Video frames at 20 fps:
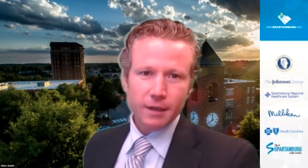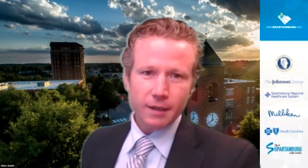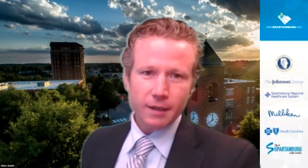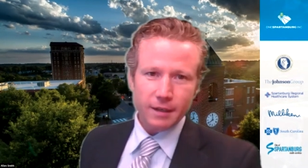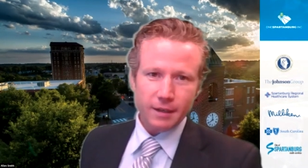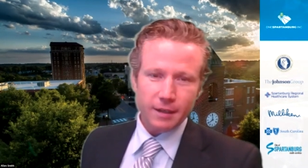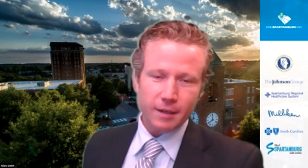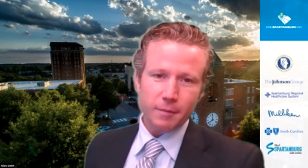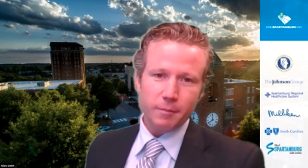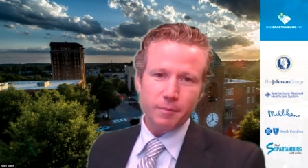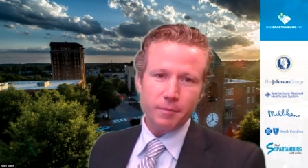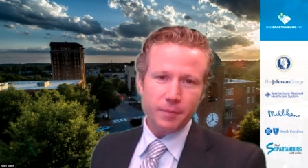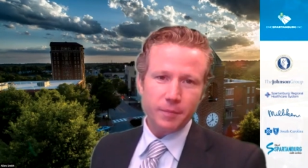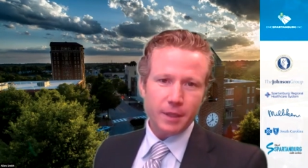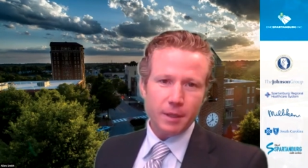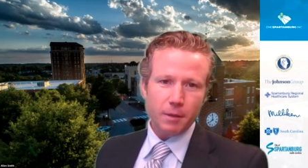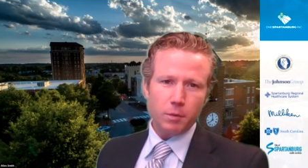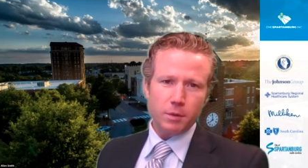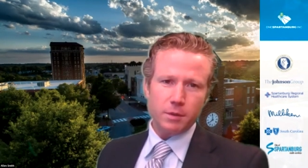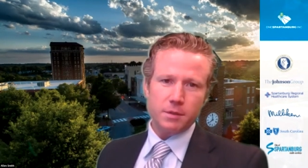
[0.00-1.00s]
Um,
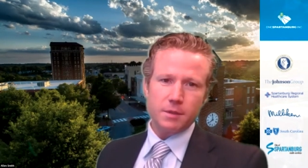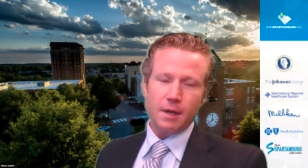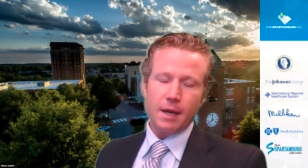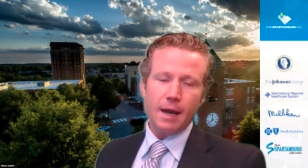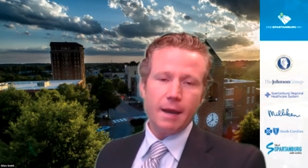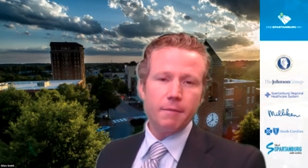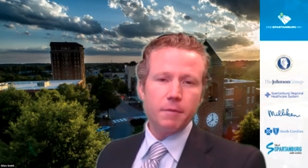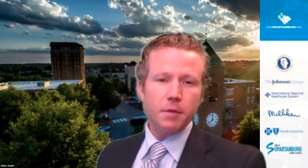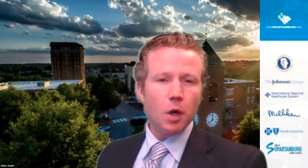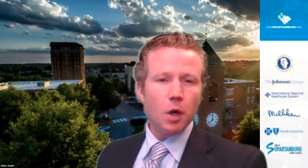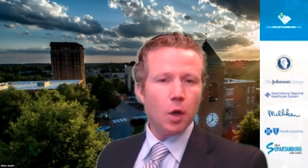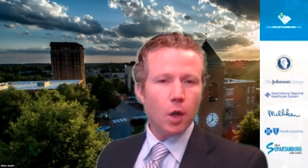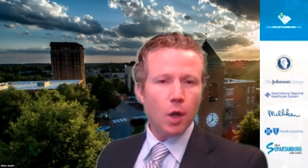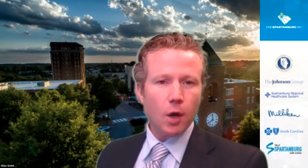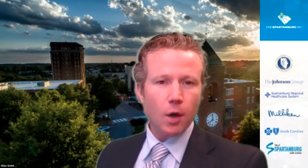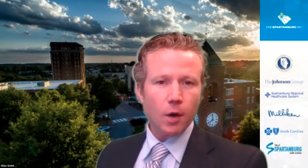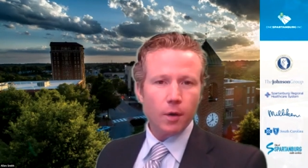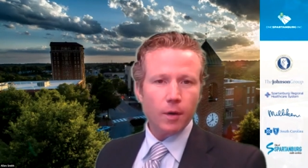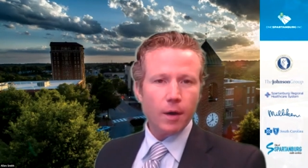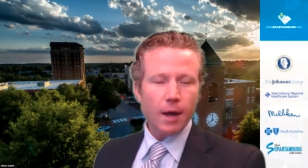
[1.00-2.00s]
it was. I have no
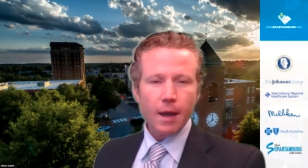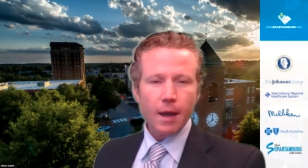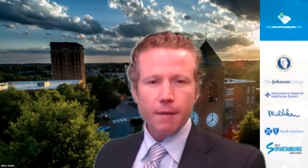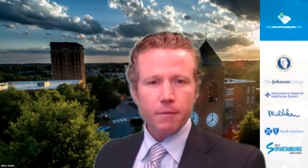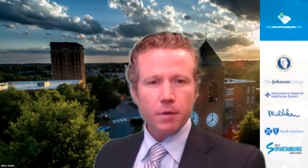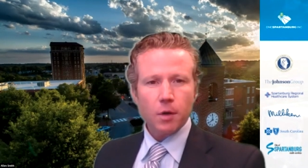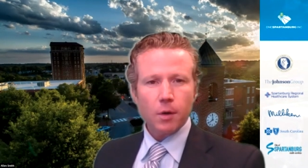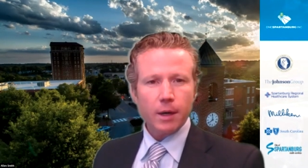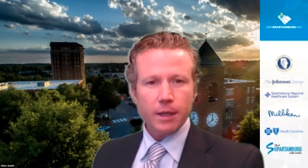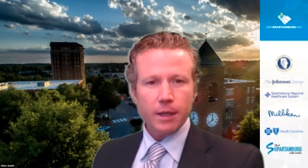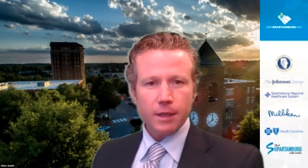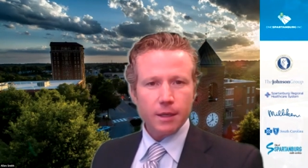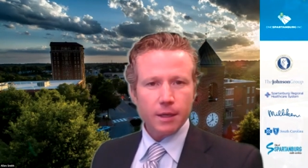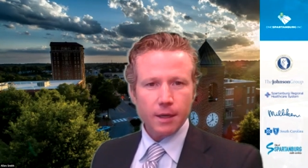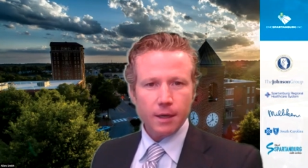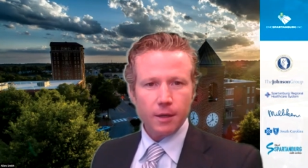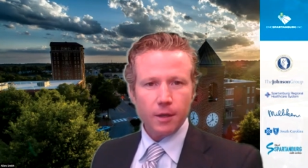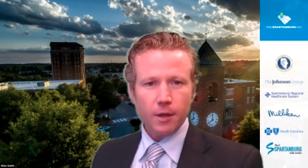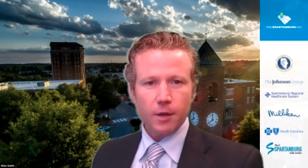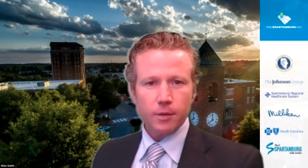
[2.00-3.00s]
long. I have no idea
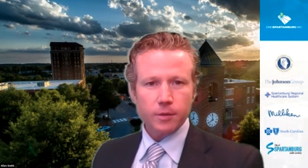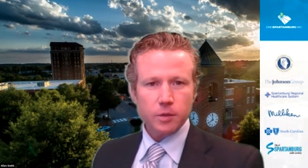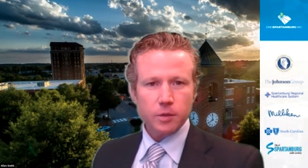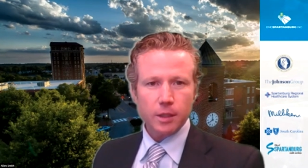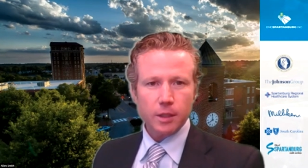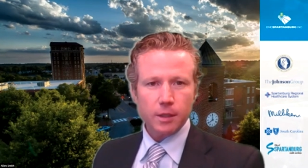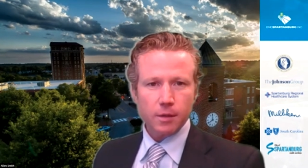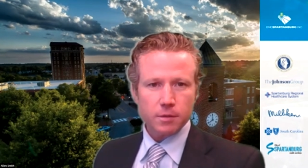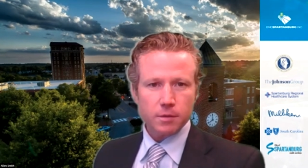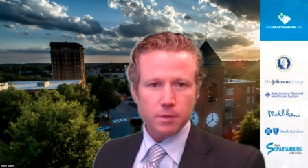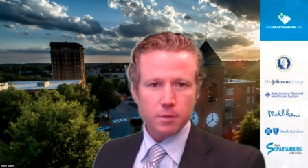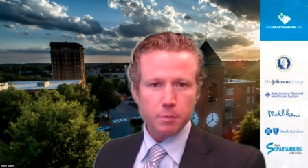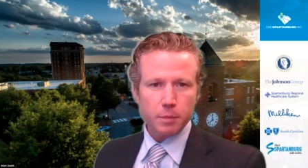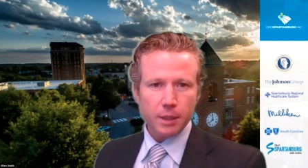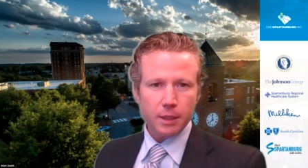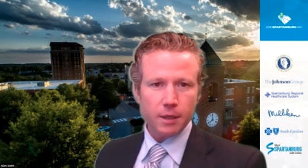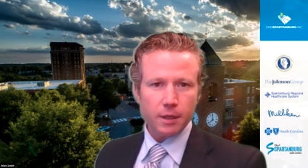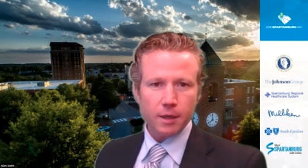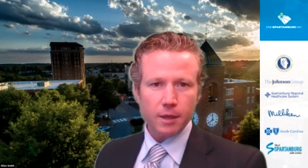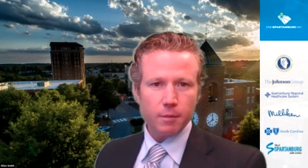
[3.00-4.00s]
how long Chico's has
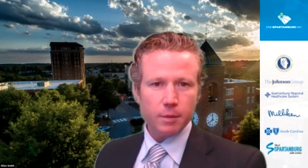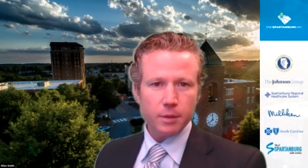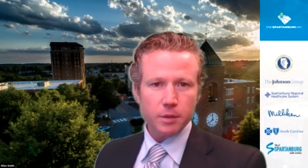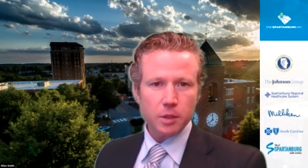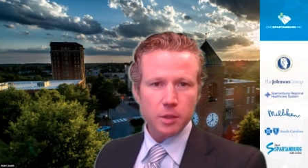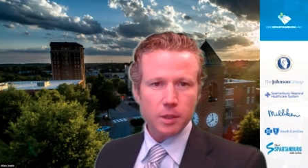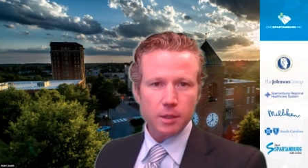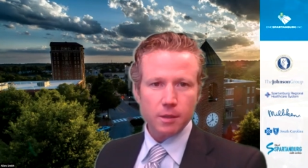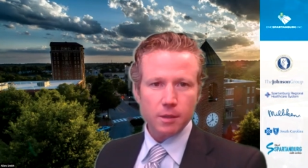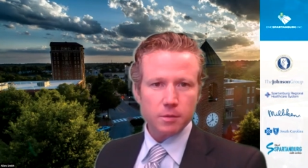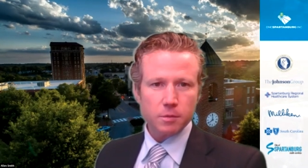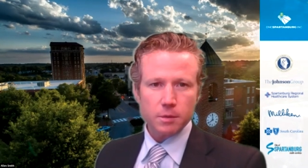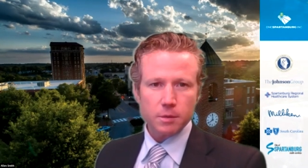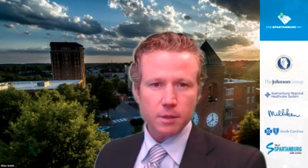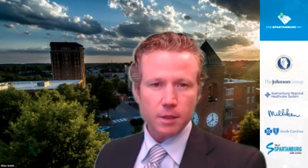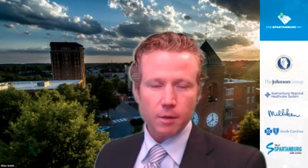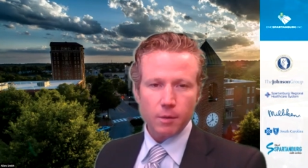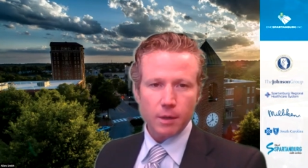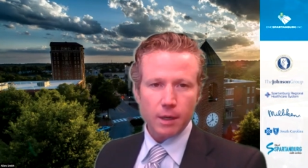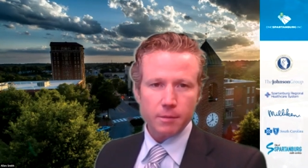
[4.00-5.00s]
been there, but Chico's was
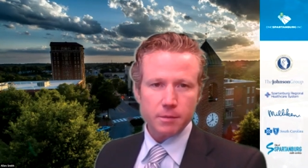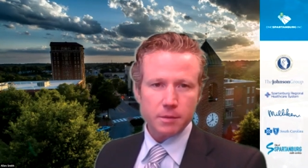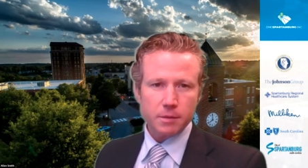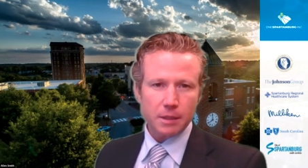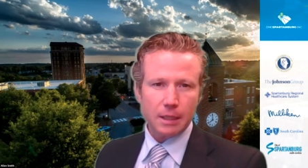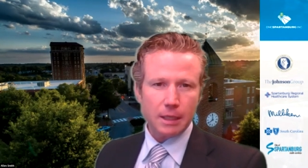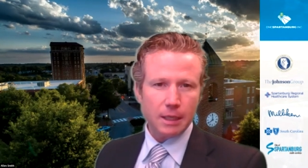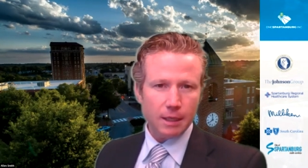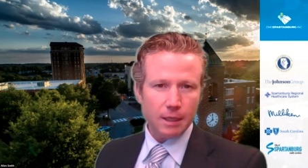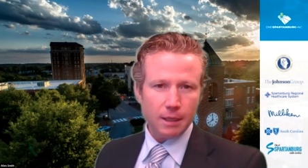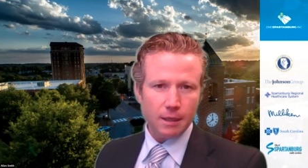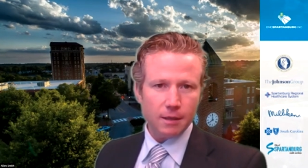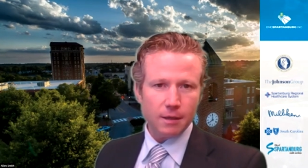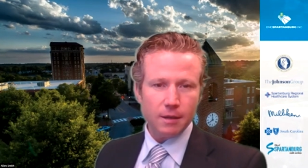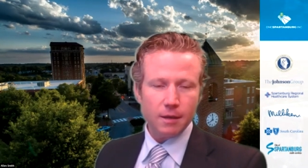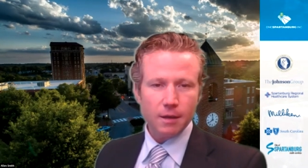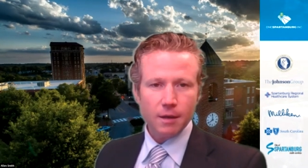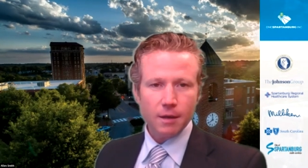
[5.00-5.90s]
there when I was a kid.